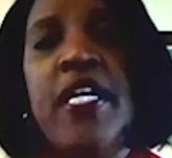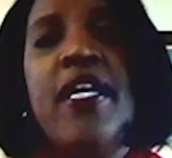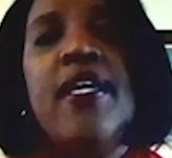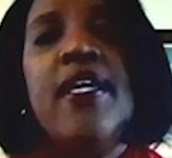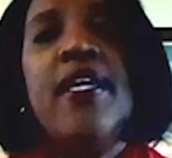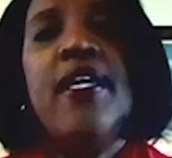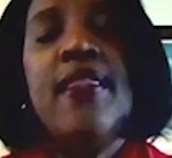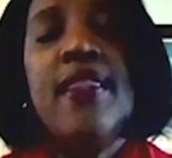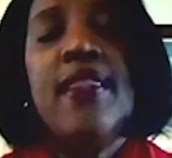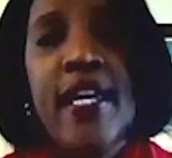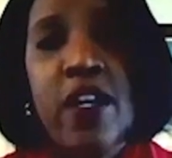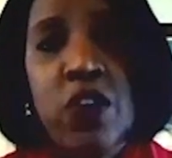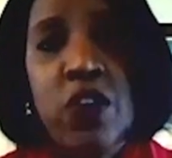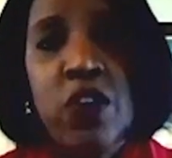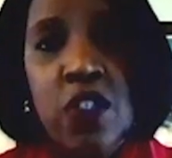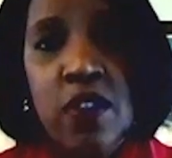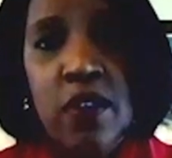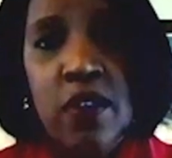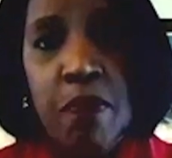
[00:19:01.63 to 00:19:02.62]
they are
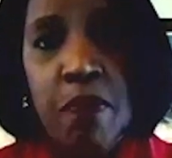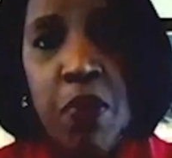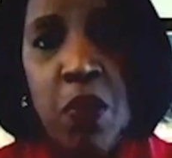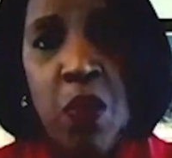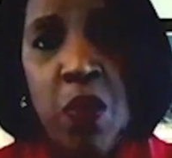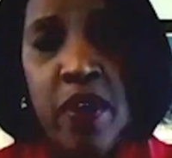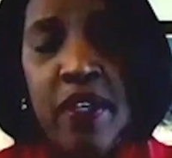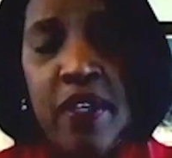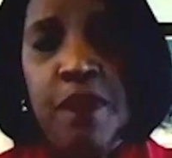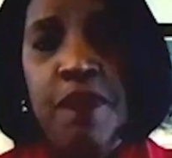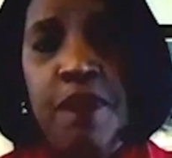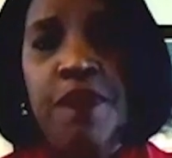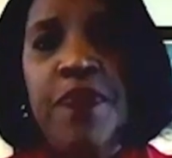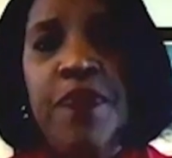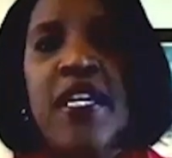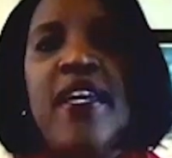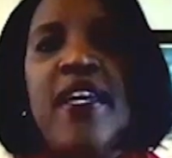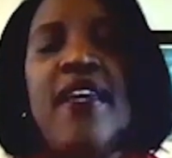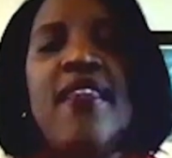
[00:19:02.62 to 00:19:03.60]
still important,
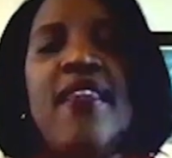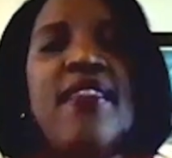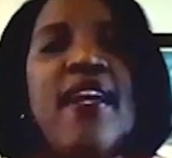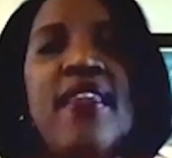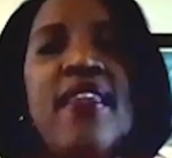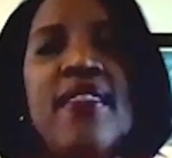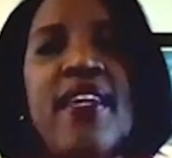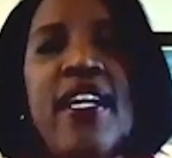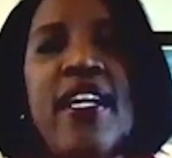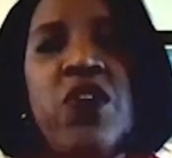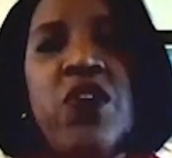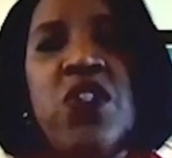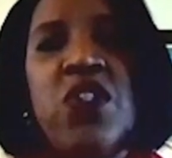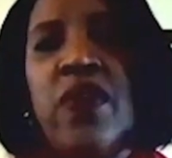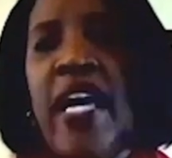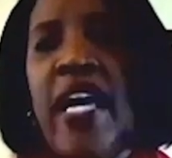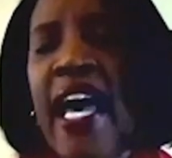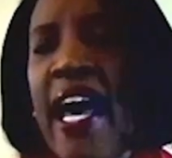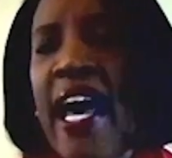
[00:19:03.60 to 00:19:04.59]
and that they are
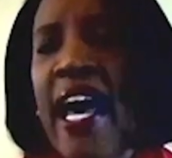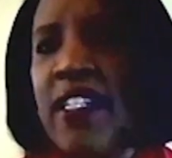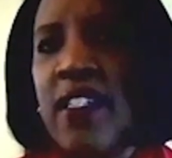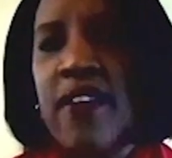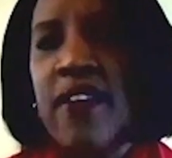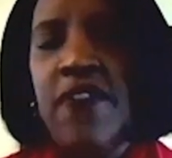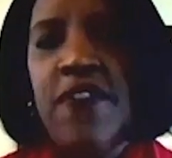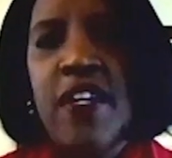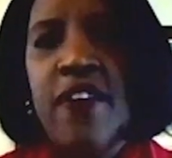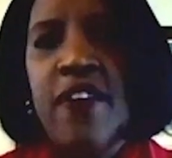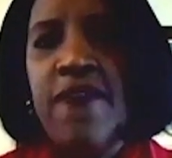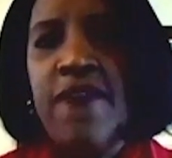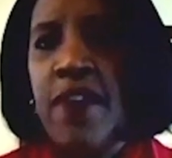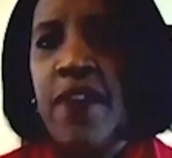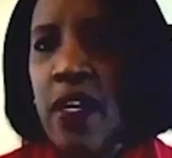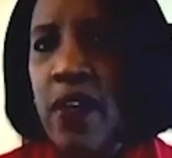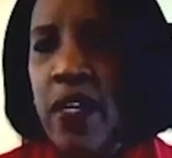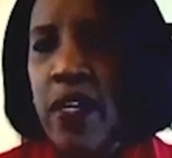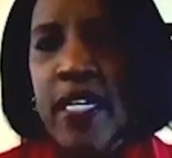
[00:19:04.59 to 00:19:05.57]
still active and
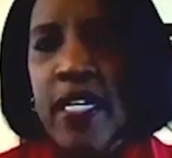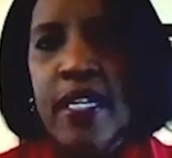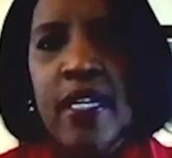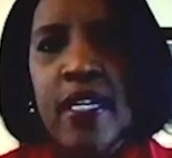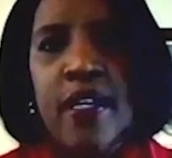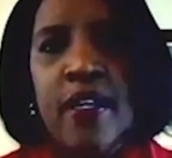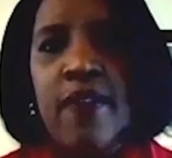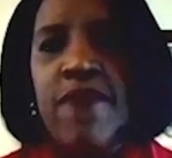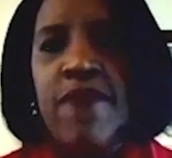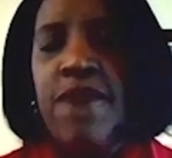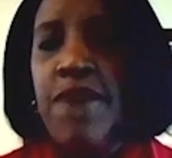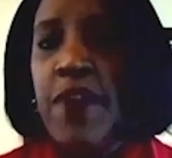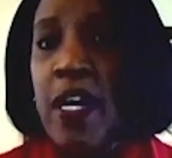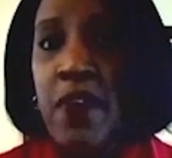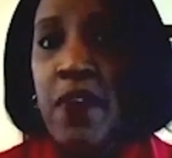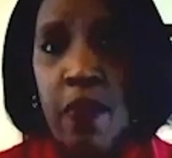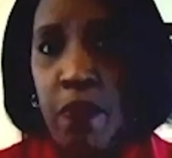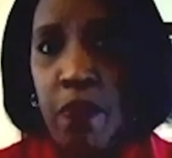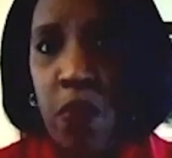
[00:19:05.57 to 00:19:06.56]
very,
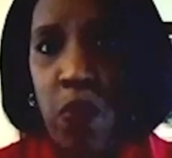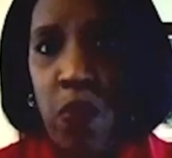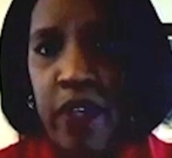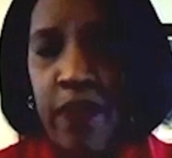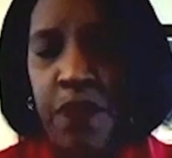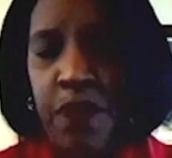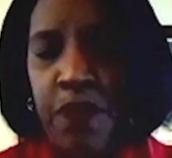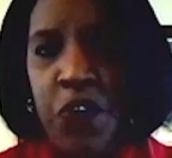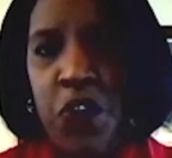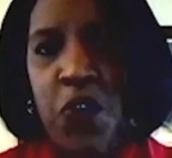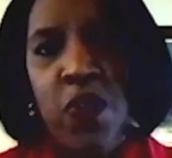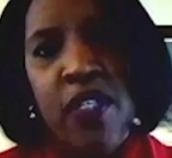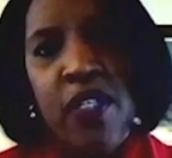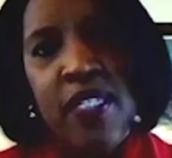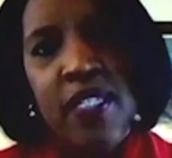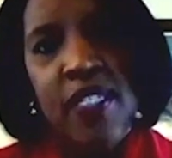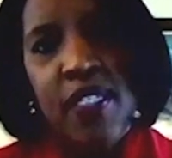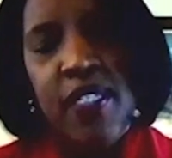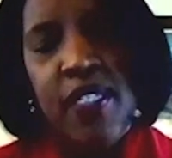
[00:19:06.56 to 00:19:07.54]
very important to the
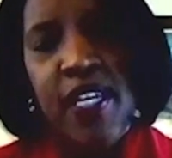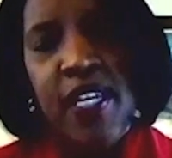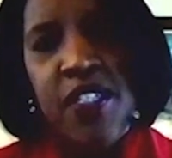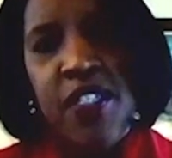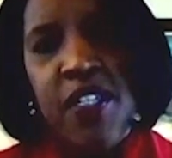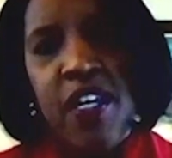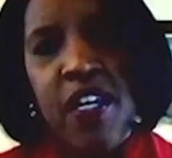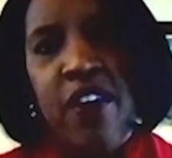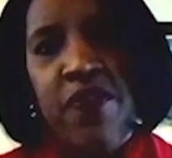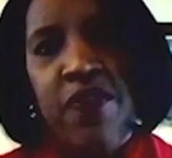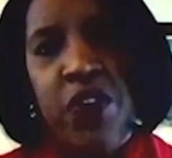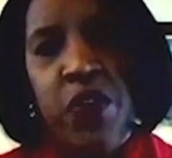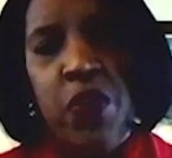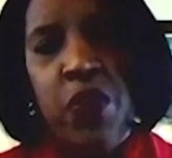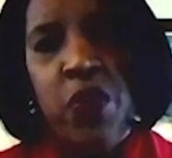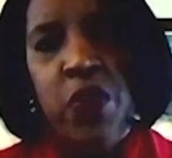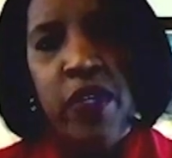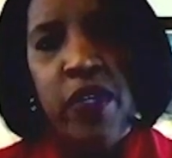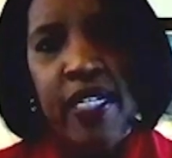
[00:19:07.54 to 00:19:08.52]
success of your
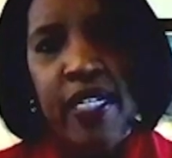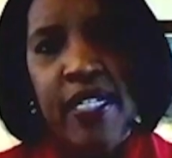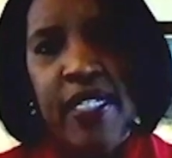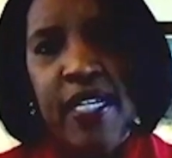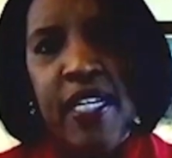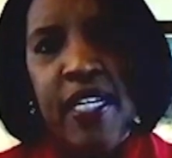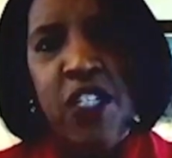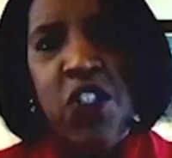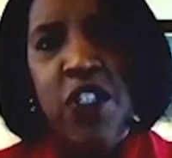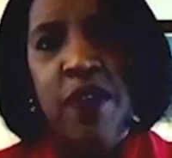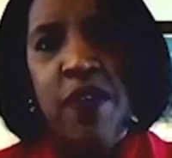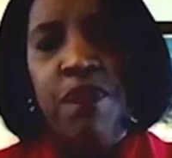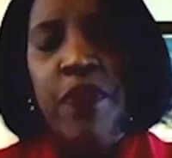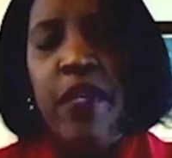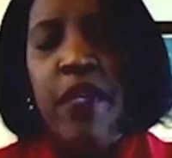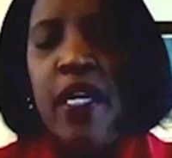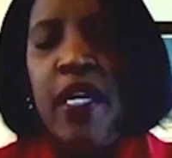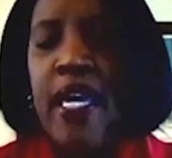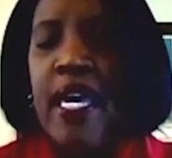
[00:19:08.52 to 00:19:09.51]
organization.
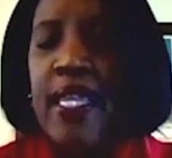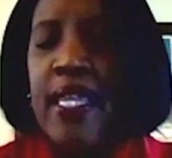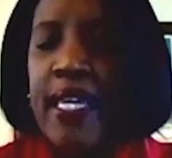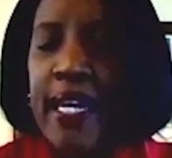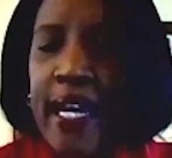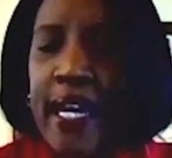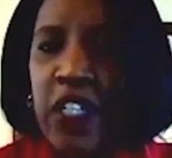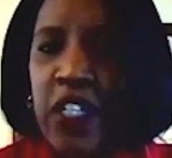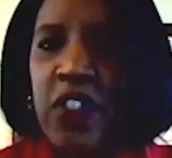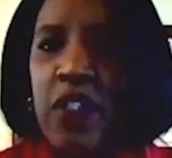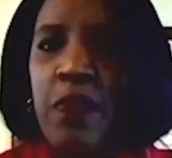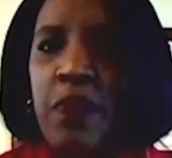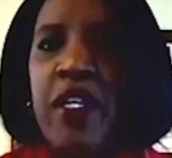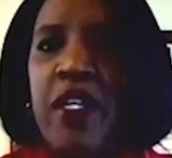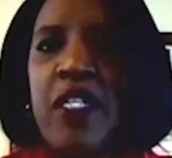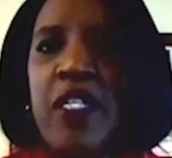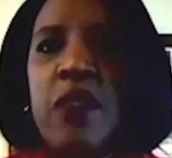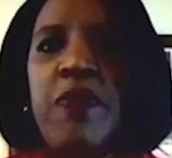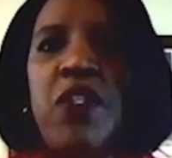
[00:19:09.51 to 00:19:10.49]
And that actually
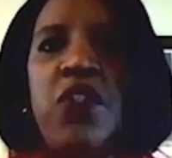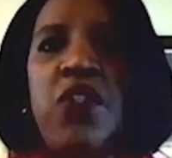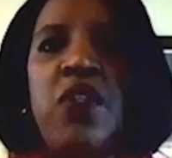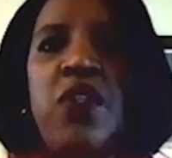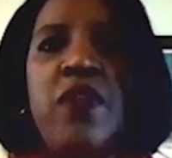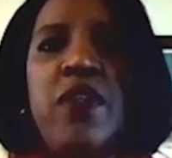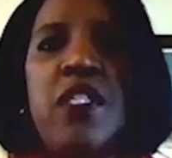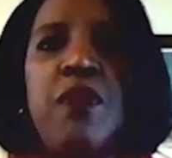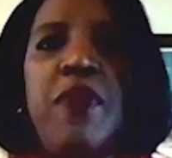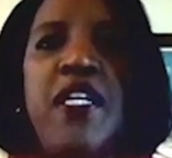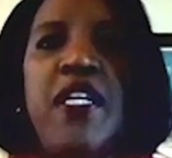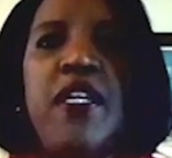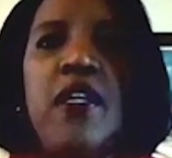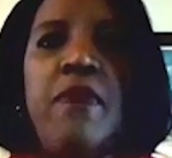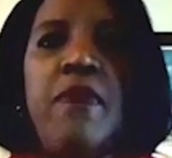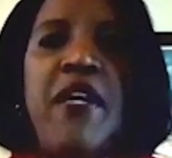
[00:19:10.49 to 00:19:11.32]
brings me to, and speaking about